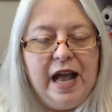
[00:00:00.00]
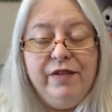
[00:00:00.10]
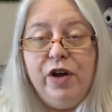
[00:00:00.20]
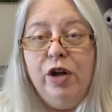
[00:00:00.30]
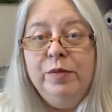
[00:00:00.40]
I
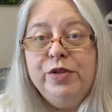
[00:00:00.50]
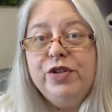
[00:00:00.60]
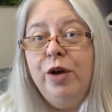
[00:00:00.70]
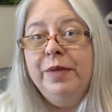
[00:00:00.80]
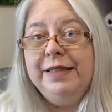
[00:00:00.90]
have
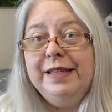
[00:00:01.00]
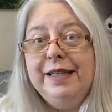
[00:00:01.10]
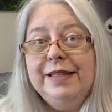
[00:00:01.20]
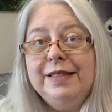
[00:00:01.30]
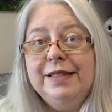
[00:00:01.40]
almost all my
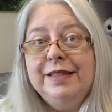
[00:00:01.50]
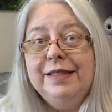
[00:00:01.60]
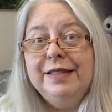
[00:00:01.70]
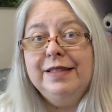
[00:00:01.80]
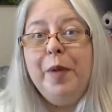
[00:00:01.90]
days
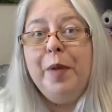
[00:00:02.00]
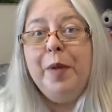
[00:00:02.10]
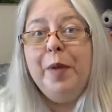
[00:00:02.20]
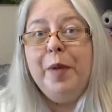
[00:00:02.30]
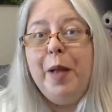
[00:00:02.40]
taken
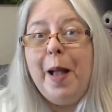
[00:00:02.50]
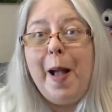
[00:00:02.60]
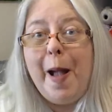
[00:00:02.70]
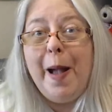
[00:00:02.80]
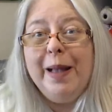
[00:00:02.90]
up.
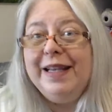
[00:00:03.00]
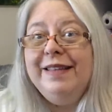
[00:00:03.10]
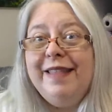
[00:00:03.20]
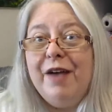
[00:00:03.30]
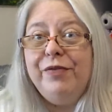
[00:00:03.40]

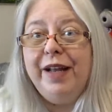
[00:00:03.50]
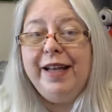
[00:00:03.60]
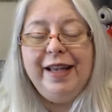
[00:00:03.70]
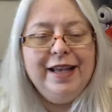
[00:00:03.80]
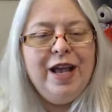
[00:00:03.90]
Isn't that
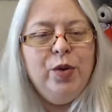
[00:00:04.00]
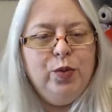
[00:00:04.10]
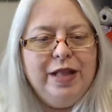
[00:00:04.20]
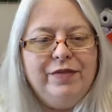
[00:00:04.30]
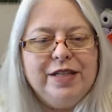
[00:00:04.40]
funny?
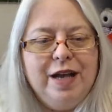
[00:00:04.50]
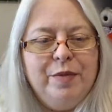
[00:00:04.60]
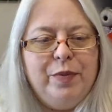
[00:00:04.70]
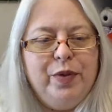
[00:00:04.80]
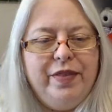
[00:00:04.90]
We'll have to come
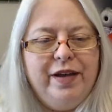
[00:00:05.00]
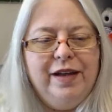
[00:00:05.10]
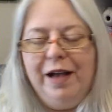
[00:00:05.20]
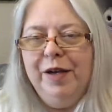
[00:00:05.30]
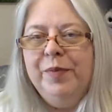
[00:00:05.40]
up with a
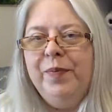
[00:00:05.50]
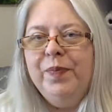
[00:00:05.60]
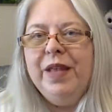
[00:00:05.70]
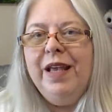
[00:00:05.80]
um,